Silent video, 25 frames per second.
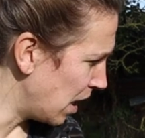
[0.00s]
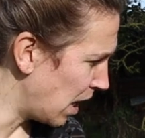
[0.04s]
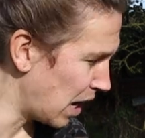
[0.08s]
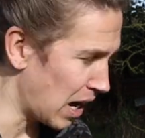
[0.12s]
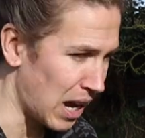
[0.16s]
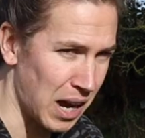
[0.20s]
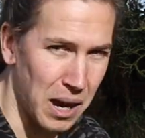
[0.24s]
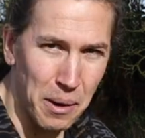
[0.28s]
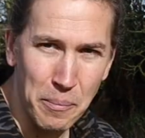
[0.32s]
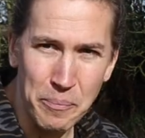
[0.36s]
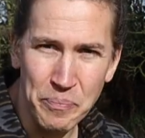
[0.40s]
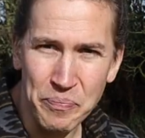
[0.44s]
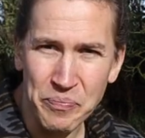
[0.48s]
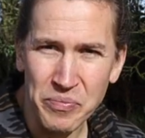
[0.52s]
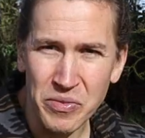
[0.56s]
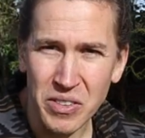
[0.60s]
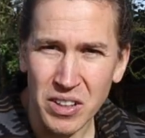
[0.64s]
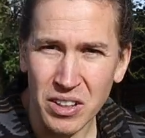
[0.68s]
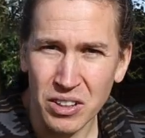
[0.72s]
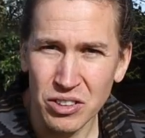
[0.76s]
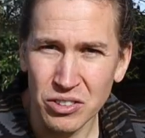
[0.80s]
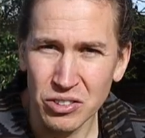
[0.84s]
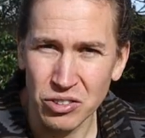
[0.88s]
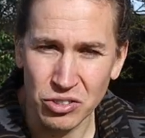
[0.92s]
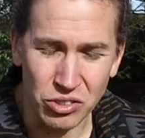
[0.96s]

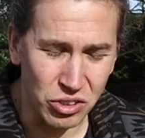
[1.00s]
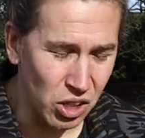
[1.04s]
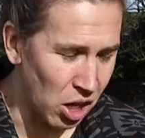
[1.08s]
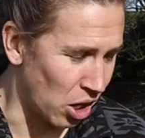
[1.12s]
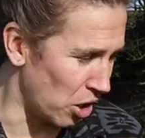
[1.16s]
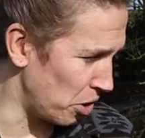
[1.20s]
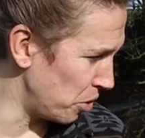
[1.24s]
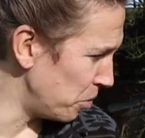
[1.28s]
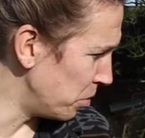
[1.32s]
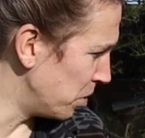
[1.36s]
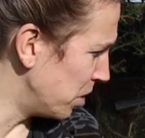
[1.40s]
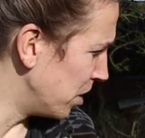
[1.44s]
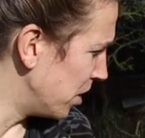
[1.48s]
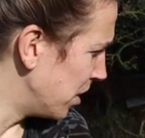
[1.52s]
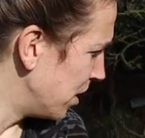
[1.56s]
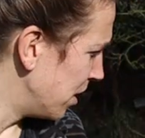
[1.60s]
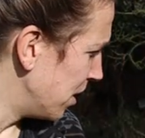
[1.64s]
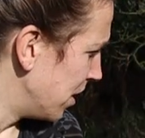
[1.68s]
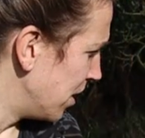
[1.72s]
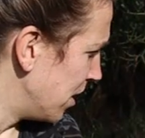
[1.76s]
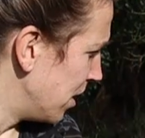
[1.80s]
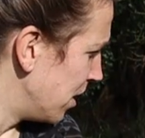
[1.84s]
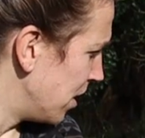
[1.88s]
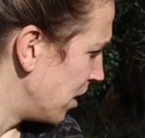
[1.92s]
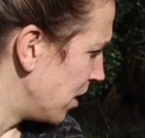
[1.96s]
So
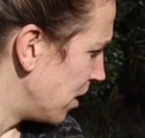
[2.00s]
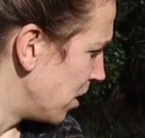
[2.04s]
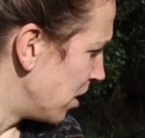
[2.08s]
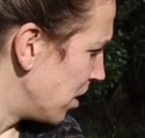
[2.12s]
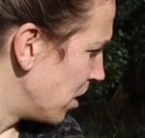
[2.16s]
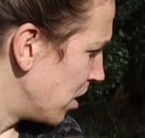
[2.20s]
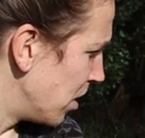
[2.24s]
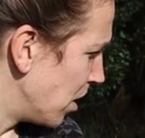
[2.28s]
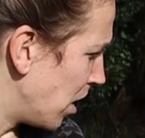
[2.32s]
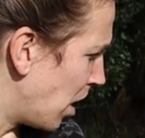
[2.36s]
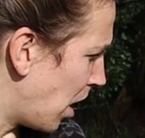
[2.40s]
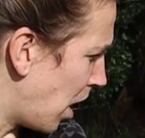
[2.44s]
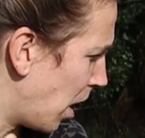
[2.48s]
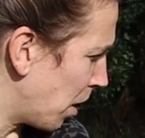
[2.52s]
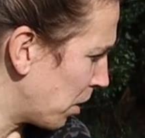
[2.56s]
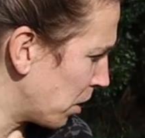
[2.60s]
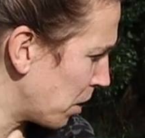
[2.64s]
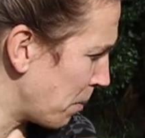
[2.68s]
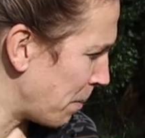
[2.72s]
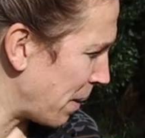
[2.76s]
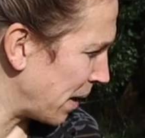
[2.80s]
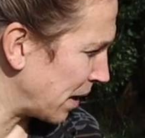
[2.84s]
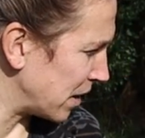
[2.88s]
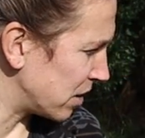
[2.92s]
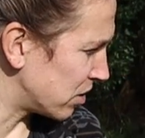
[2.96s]
I'm
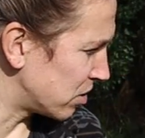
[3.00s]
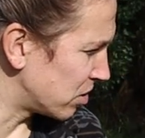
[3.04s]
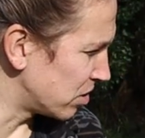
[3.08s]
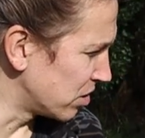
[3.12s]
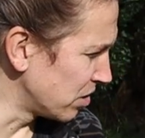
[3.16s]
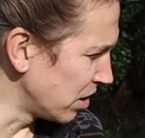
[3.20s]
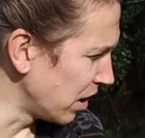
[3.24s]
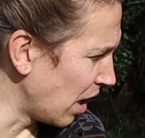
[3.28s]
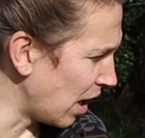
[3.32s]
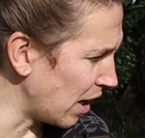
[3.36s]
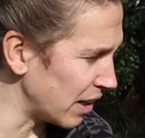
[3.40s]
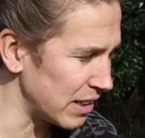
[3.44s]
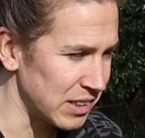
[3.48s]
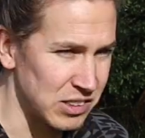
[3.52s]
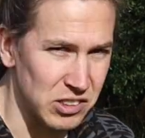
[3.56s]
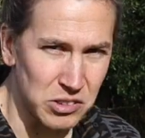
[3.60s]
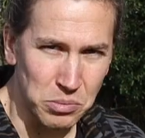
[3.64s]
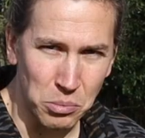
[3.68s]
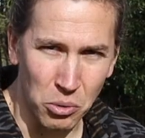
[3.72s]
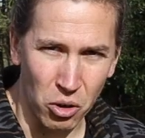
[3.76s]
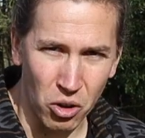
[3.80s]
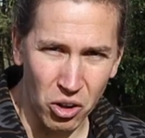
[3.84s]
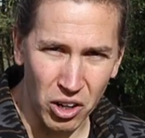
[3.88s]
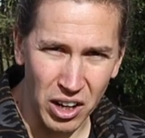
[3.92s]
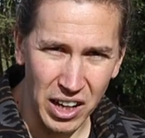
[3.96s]
gonna make slightly
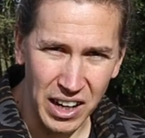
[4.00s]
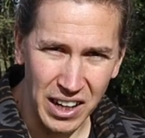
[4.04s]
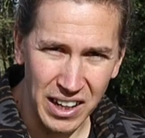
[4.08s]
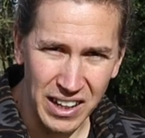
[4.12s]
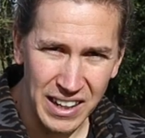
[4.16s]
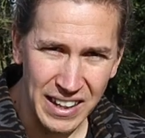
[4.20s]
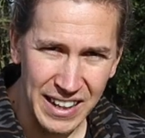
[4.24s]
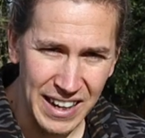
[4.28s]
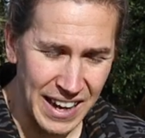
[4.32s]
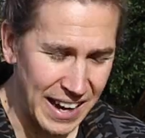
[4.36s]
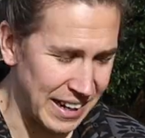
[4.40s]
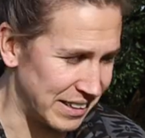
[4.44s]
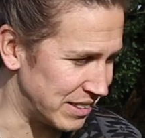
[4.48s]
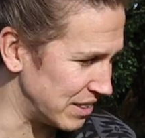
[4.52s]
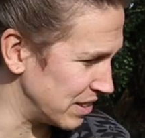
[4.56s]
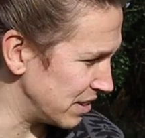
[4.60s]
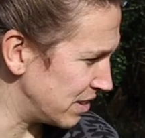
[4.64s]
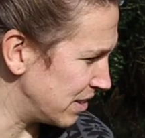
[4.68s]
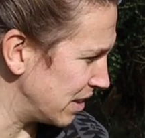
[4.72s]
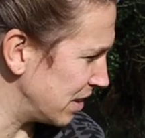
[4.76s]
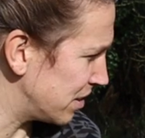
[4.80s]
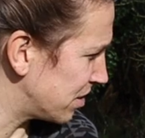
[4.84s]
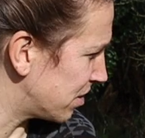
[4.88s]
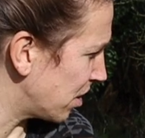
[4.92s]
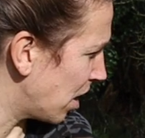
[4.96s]
smaller
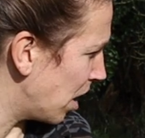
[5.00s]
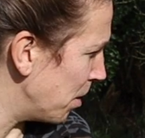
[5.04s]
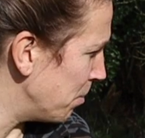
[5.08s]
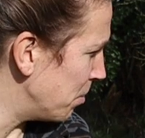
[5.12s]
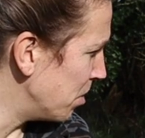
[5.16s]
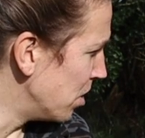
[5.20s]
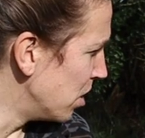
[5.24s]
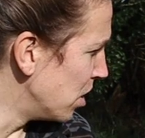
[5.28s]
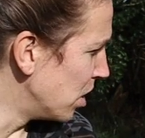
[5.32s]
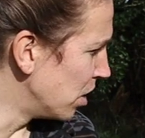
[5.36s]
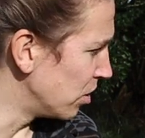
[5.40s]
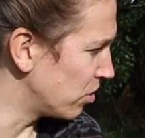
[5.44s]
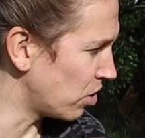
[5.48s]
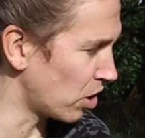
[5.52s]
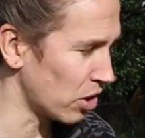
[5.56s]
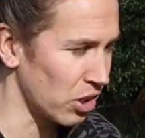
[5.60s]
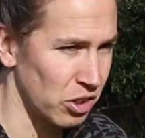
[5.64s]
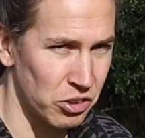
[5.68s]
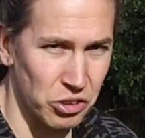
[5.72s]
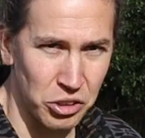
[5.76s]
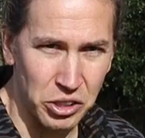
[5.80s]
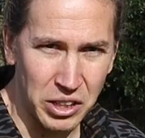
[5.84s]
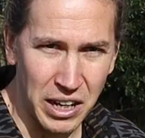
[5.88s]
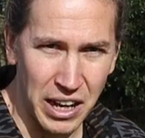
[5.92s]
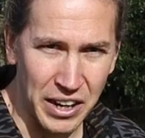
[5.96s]
edges this time. So I'm
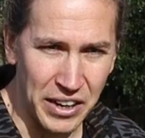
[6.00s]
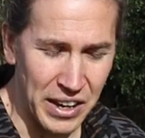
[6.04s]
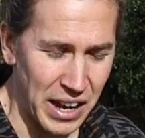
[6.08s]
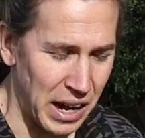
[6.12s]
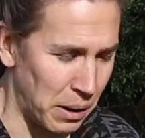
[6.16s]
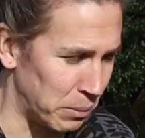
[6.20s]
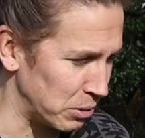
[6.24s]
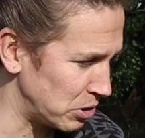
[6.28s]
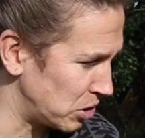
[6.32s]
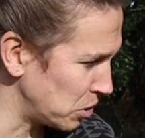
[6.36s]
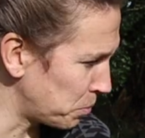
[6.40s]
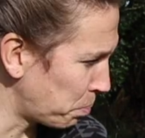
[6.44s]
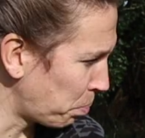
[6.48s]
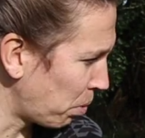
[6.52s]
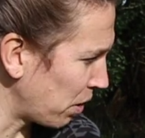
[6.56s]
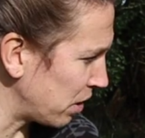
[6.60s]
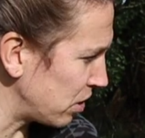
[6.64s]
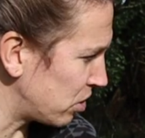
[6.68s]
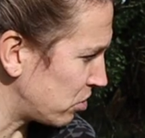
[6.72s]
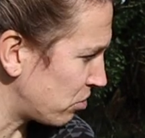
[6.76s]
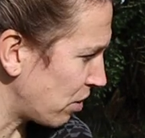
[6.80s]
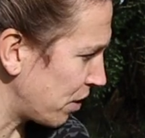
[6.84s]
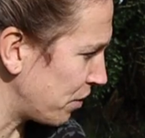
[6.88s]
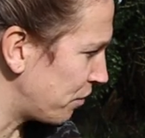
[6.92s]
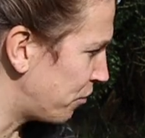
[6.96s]
gonna do that now, which is
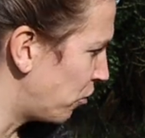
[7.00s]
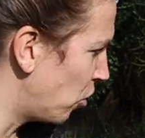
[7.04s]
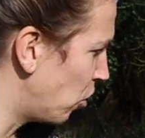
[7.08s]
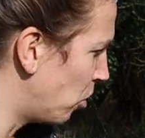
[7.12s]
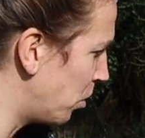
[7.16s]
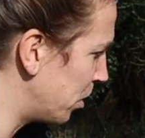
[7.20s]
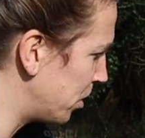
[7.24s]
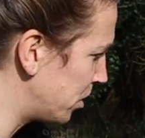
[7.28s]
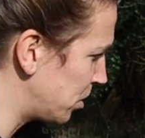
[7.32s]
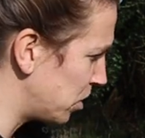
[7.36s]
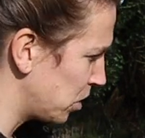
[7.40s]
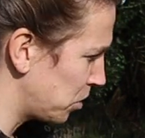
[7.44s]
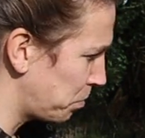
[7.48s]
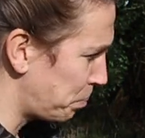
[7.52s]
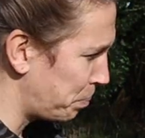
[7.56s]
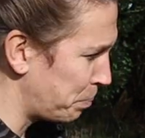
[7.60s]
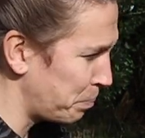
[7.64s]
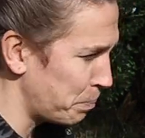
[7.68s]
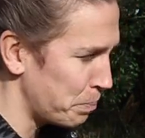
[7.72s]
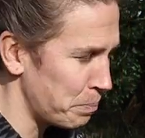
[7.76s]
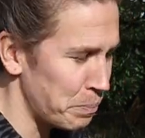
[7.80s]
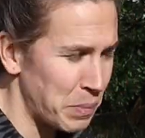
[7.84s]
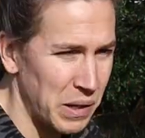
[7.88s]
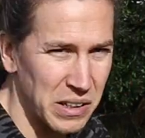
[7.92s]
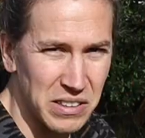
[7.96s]
pretty straightforward, just
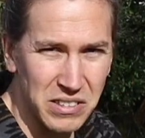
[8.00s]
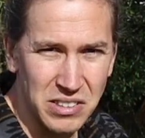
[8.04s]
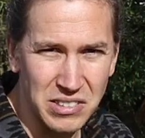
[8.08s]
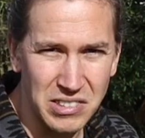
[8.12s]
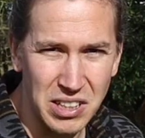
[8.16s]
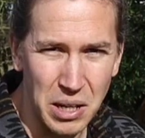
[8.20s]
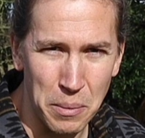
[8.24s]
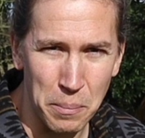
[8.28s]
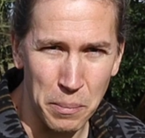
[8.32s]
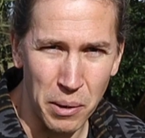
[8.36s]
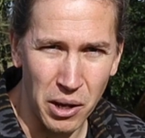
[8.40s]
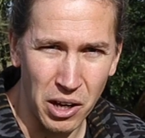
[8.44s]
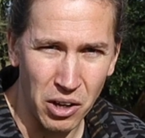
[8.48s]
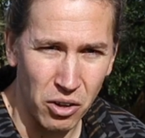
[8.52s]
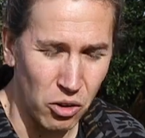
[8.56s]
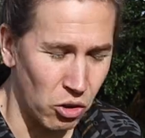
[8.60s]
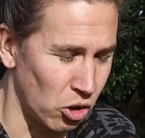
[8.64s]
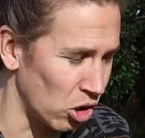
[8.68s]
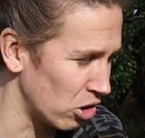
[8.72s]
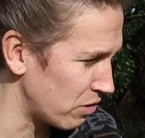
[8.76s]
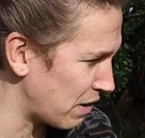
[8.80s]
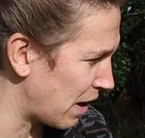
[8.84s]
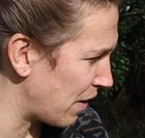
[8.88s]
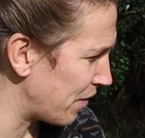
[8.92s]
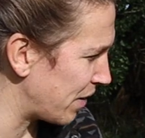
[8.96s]
bits of timber
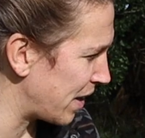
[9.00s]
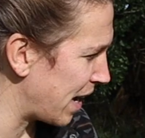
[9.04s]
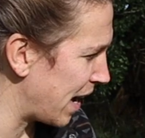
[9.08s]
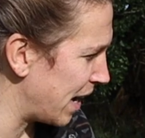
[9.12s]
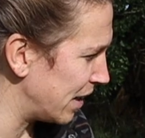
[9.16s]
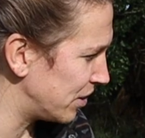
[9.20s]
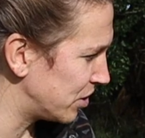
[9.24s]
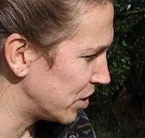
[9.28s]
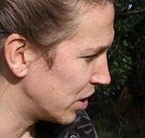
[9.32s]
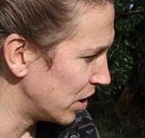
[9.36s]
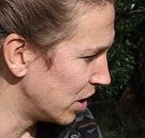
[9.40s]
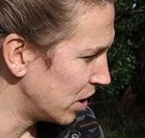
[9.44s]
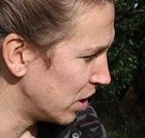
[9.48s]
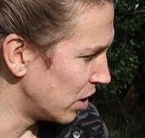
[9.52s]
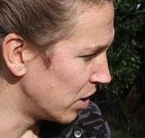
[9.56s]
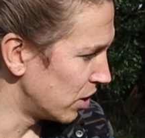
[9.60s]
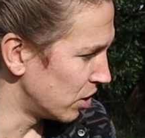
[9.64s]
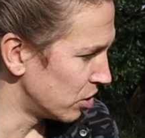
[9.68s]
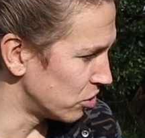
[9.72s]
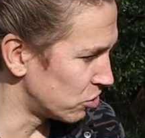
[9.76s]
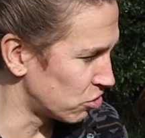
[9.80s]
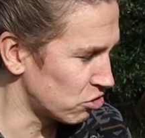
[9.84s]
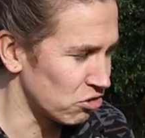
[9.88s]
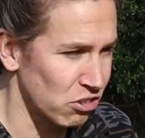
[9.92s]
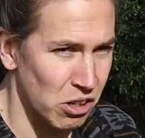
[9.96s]
all around the edge,
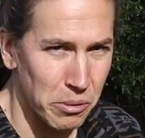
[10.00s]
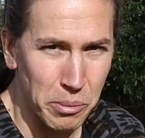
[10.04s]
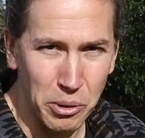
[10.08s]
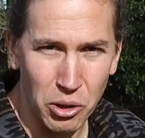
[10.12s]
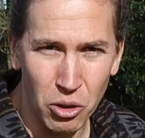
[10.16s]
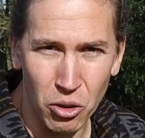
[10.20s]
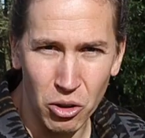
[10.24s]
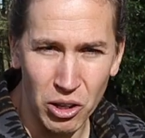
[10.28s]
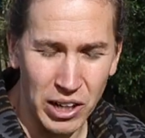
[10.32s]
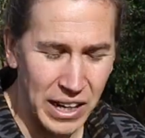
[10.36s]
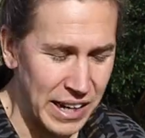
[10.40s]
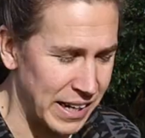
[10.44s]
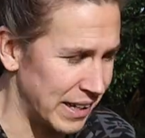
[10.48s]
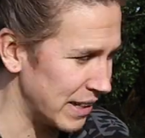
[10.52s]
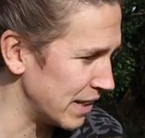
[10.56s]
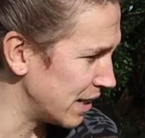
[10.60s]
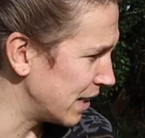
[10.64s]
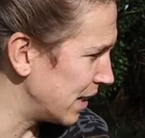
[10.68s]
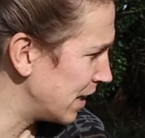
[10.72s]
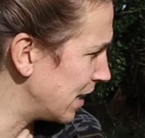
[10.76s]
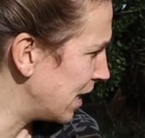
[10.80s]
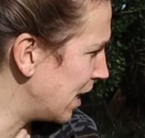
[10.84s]
screw it all in.